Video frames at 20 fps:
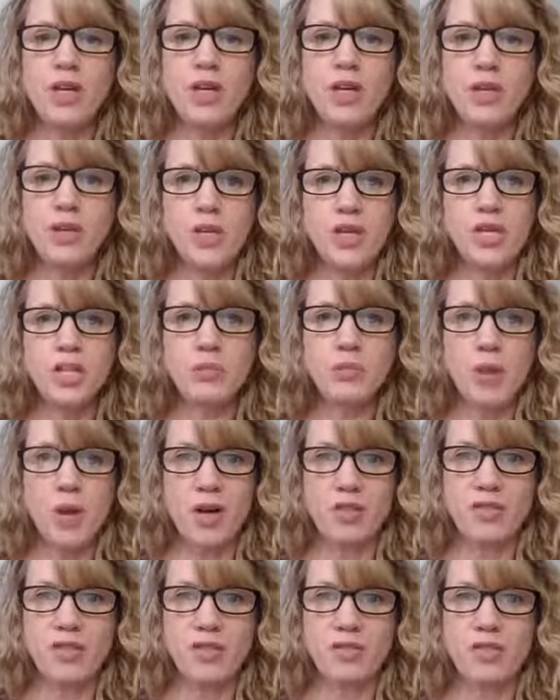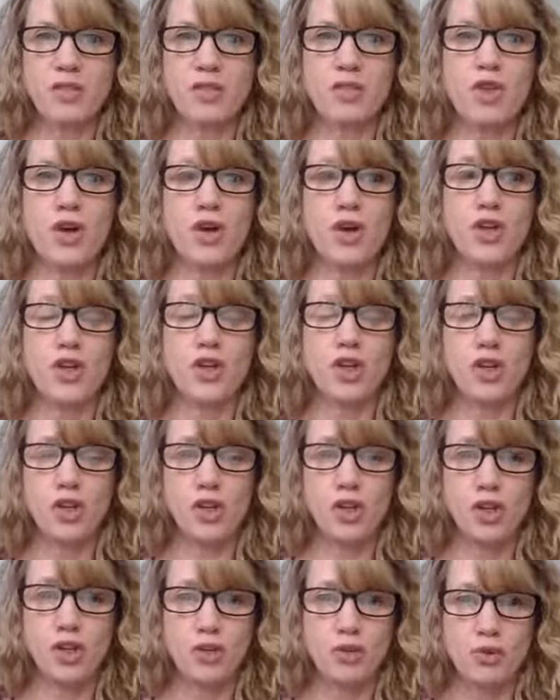These processes are
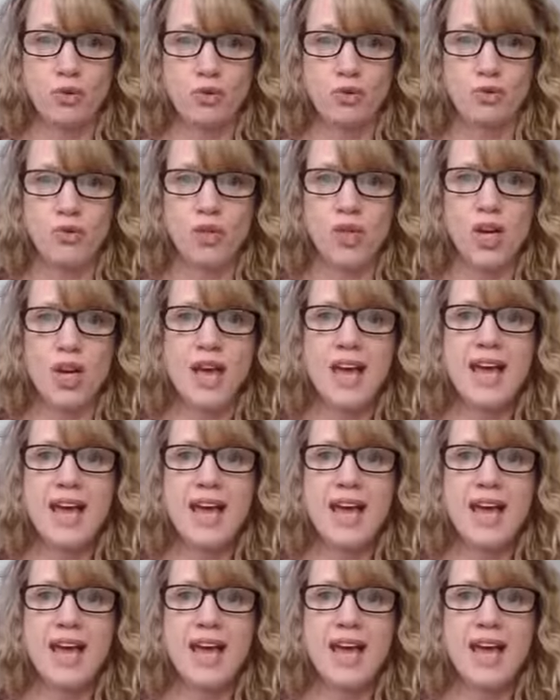huge.